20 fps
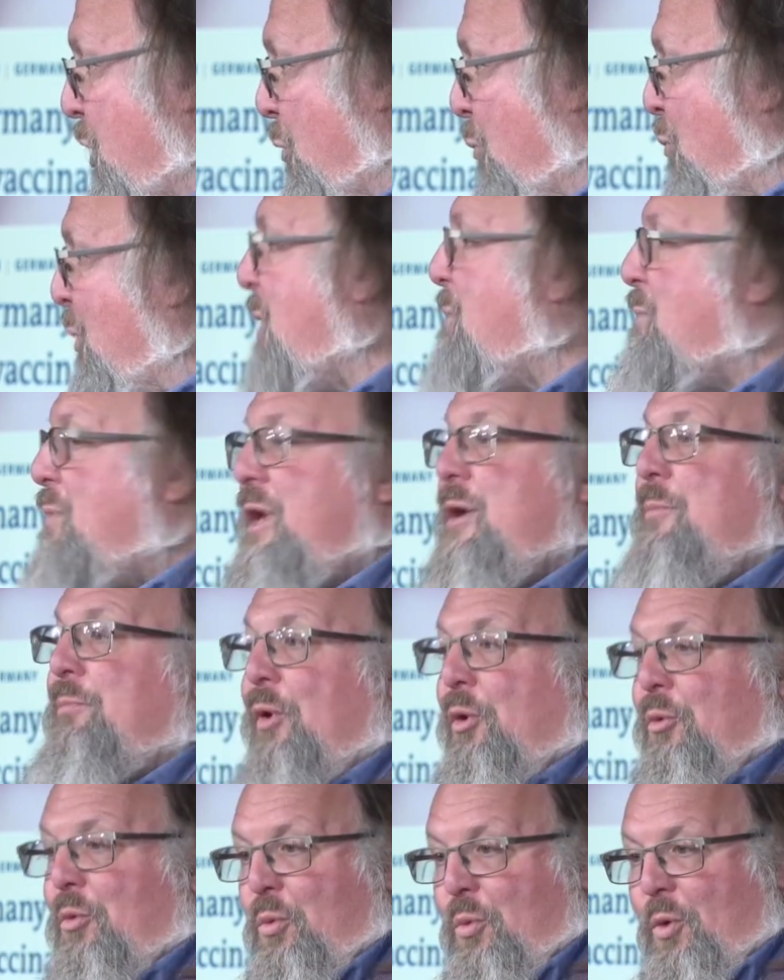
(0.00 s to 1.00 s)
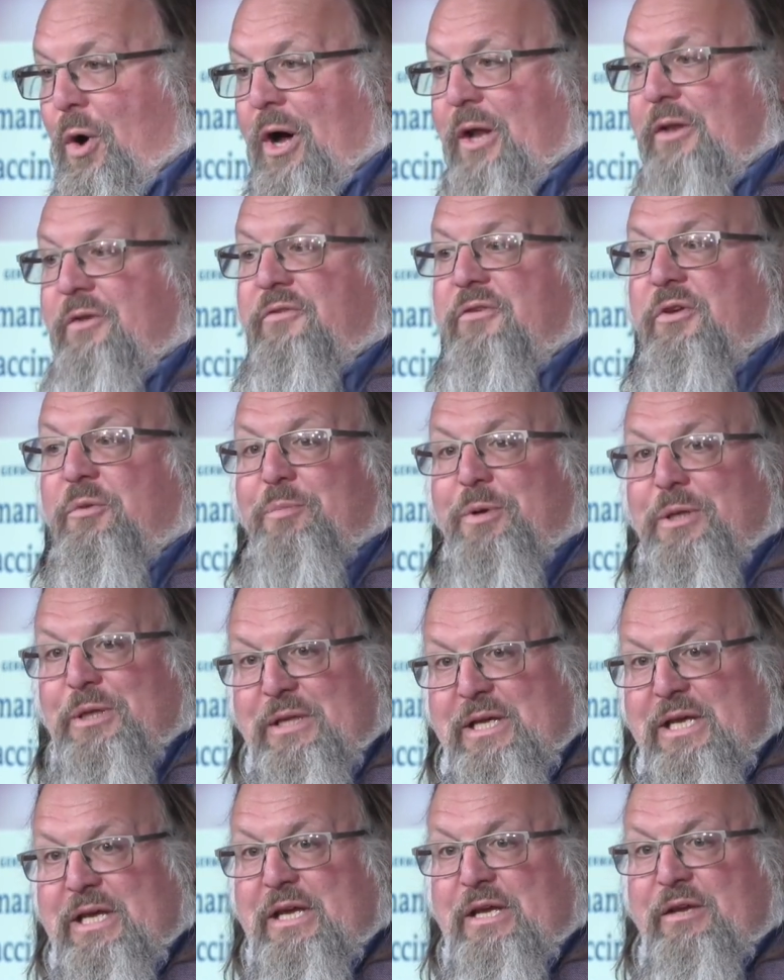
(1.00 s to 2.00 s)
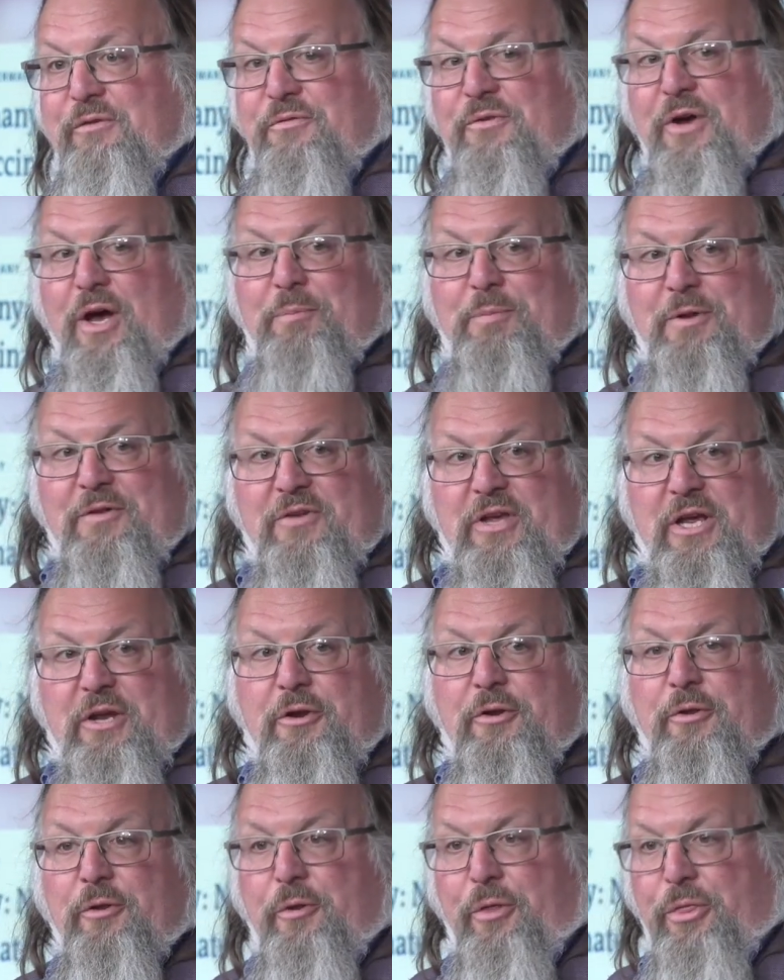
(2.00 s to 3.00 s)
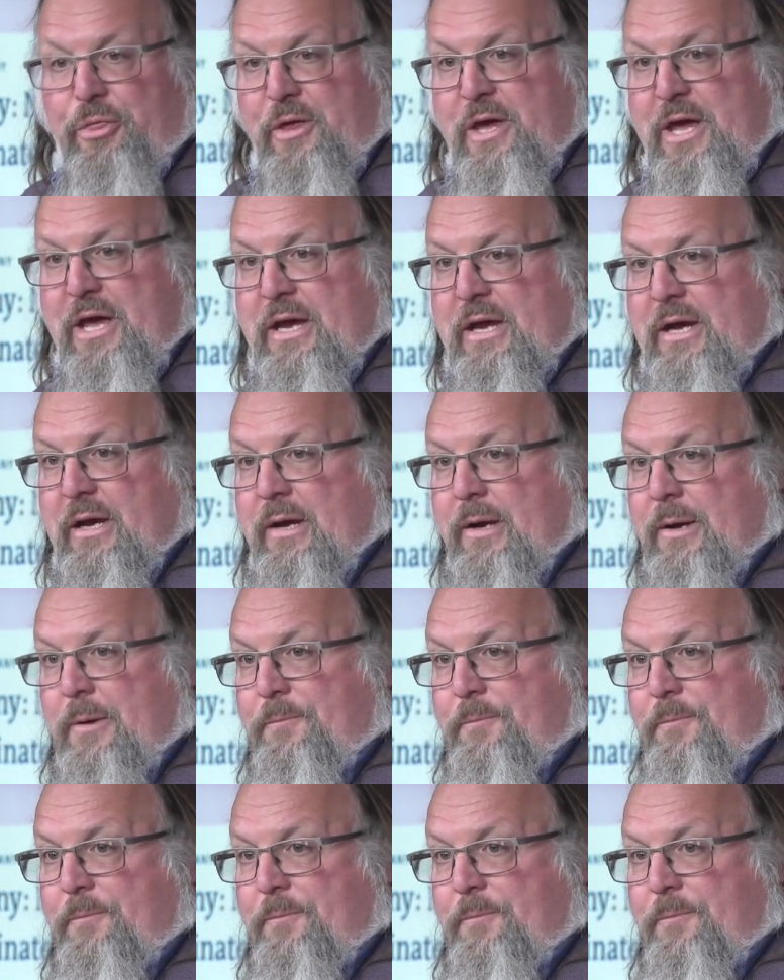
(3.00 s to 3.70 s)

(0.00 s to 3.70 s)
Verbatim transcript: When people want to believe a particular thing,